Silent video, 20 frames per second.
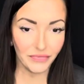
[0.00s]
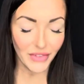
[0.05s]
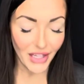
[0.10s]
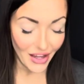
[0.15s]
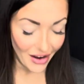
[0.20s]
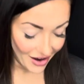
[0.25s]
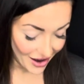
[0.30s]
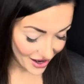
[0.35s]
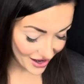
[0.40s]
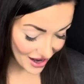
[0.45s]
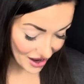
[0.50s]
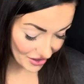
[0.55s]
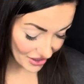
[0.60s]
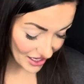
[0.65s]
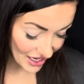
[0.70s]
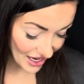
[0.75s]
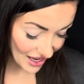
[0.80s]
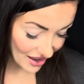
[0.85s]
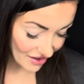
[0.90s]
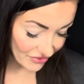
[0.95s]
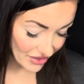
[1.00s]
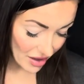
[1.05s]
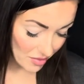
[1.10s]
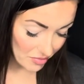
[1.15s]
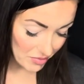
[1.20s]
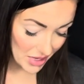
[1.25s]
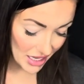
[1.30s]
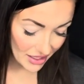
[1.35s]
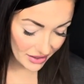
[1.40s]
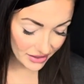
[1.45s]
All right, now that I have that
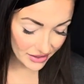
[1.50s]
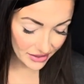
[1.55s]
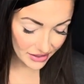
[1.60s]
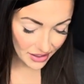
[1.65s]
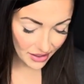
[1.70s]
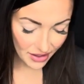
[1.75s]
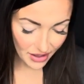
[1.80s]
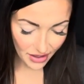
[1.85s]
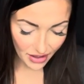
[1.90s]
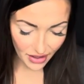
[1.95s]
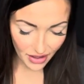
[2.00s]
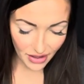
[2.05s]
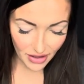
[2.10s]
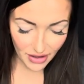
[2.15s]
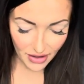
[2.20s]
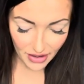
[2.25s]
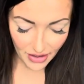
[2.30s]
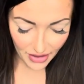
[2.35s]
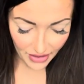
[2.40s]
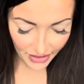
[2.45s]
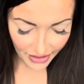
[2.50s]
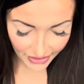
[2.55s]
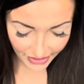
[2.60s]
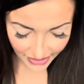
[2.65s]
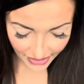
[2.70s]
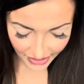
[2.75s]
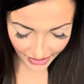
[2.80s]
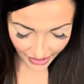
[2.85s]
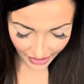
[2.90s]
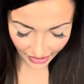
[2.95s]
base, let's
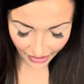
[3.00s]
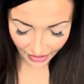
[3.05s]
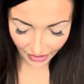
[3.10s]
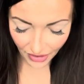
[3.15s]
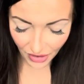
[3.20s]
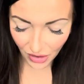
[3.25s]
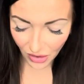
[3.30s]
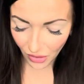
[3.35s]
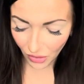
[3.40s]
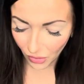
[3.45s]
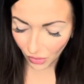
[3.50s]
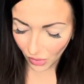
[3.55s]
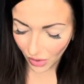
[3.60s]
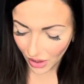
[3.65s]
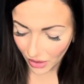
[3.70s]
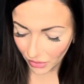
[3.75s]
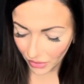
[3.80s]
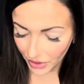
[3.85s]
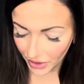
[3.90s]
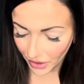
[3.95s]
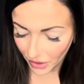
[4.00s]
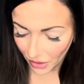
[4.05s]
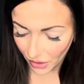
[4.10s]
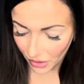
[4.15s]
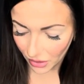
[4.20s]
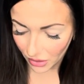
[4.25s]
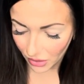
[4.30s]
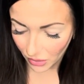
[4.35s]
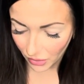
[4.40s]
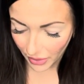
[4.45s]
see what would
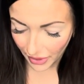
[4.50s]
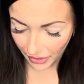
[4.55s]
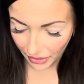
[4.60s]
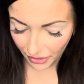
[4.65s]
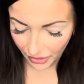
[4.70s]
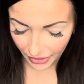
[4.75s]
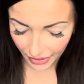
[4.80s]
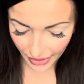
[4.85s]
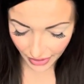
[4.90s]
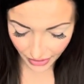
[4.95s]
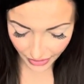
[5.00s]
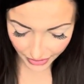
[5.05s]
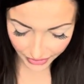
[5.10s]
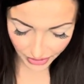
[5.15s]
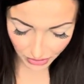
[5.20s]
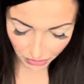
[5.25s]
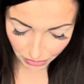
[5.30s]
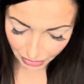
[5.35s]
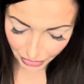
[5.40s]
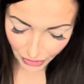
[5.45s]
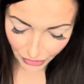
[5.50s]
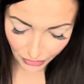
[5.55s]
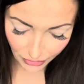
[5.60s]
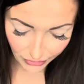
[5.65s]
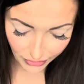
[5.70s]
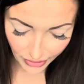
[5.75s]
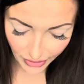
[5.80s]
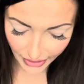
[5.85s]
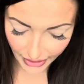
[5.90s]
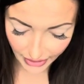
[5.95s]
go with this
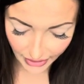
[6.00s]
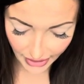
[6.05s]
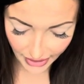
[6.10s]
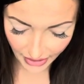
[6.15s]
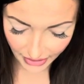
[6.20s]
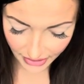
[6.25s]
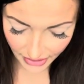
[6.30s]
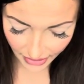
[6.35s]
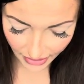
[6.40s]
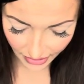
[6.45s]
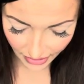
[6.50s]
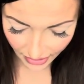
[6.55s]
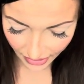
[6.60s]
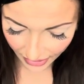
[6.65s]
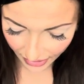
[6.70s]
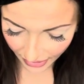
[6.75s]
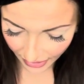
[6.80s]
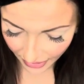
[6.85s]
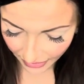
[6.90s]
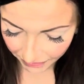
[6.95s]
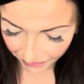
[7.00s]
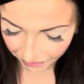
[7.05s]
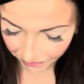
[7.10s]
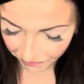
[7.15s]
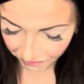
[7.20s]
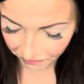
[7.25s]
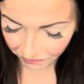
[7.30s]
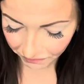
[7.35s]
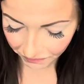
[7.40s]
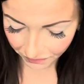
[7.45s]
beautiful Atlantic color.
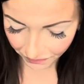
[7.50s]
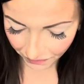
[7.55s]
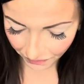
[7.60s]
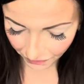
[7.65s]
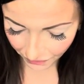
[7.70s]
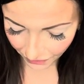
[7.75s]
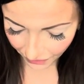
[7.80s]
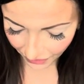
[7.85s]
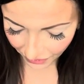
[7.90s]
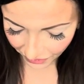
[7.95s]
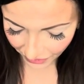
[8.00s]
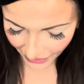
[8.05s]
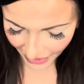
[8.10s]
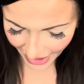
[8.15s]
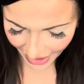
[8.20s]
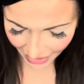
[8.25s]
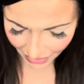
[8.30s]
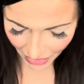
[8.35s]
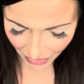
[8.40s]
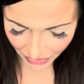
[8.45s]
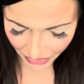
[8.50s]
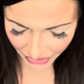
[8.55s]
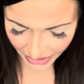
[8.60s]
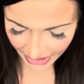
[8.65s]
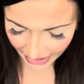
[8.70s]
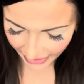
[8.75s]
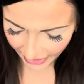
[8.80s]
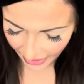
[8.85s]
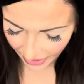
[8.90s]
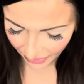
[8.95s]
I'm almost
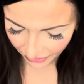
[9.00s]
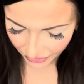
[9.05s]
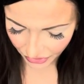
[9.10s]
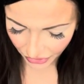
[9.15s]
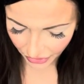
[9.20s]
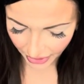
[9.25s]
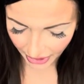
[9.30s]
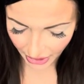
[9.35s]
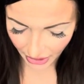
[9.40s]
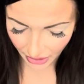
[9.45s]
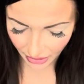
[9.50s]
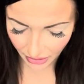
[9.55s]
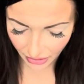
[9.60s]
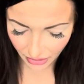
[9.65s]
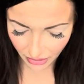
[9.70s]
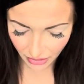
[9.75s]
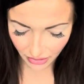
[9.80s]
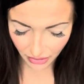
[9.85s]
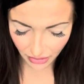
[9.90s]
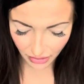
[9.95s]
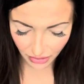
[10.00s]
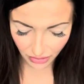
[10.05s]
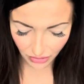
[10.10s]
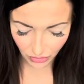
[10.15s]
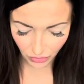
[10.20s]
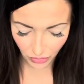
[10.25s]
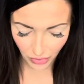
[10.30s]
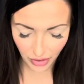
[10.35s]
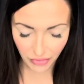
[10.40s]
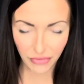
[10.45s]
thinking of doing
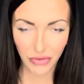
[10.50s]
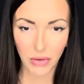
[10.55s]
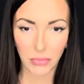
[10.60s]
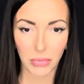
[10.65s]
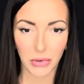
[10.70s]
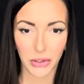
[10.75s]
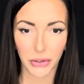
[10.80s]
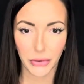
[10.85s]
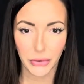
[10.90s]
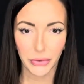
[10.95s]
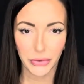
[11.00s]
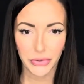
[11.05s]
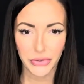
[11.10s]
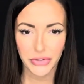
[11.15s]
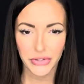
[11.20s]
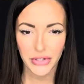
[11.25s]
one of the blues